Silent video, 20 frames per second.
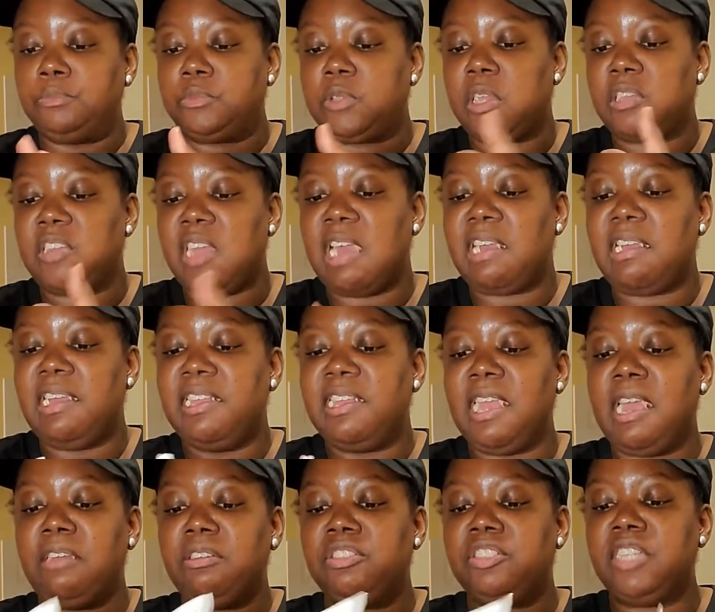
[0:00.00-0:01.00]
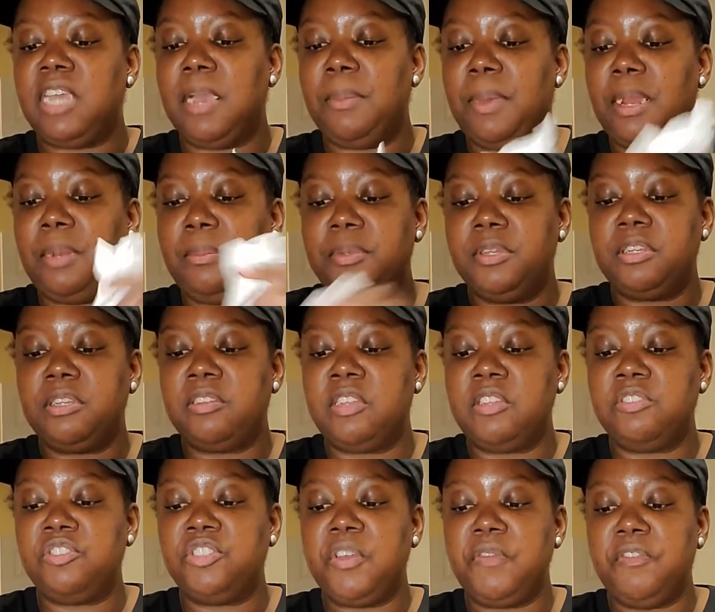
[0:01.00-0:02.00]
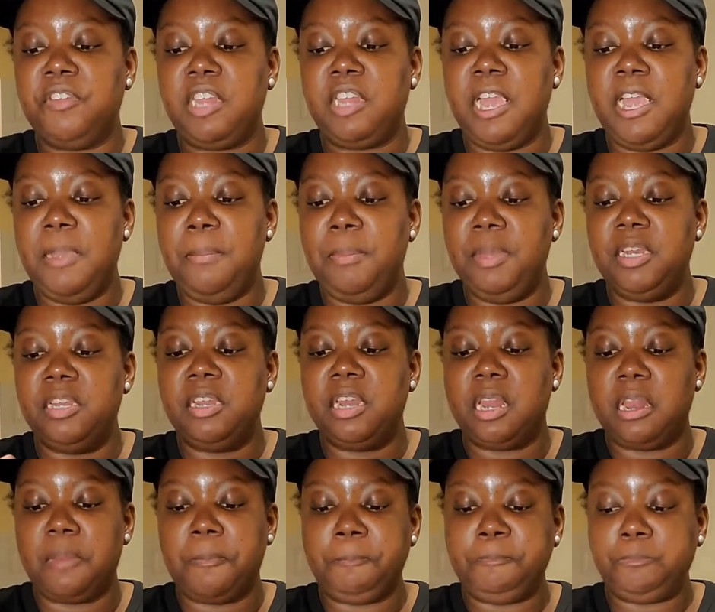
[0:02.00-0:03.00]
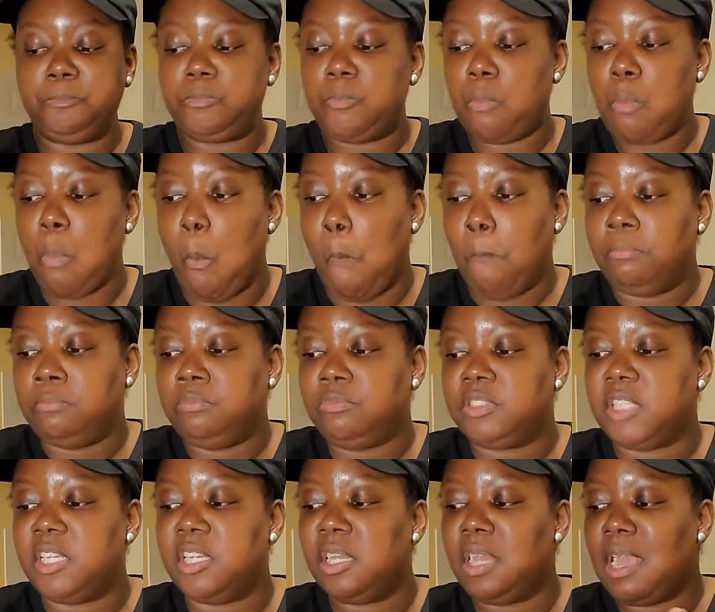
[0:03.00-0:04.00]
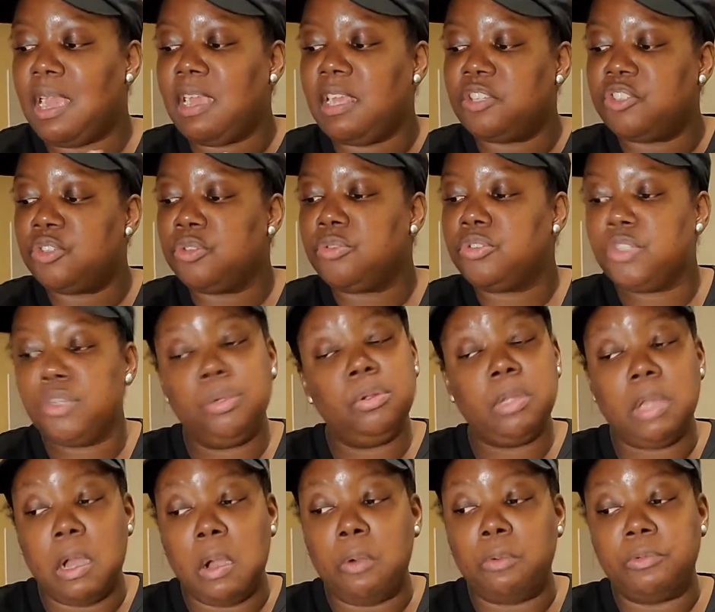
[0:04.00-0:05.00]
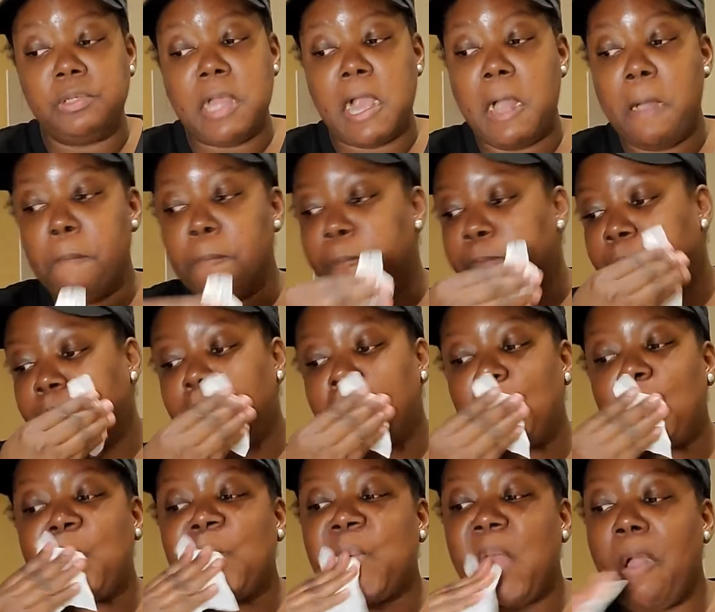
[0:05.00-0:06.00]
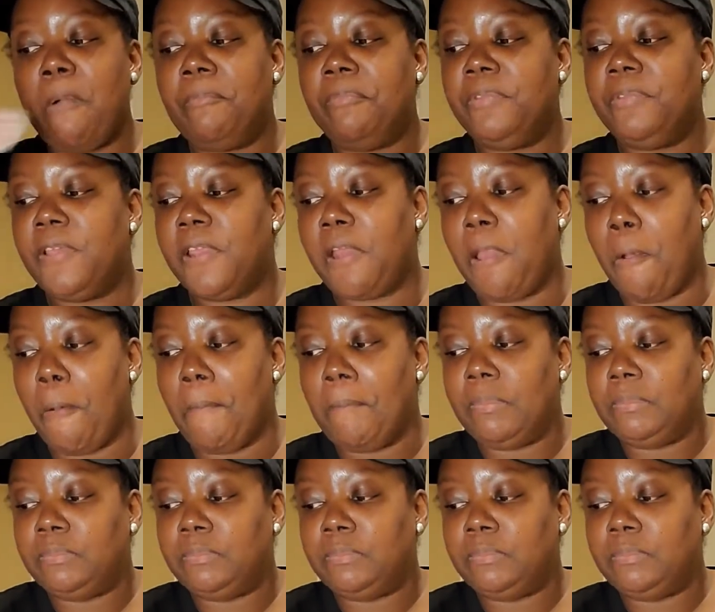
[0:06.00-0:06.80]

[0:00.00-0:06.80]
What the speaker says: Cause I can't count the time I've been Chick-fil-A and been in line too long now. Yeah.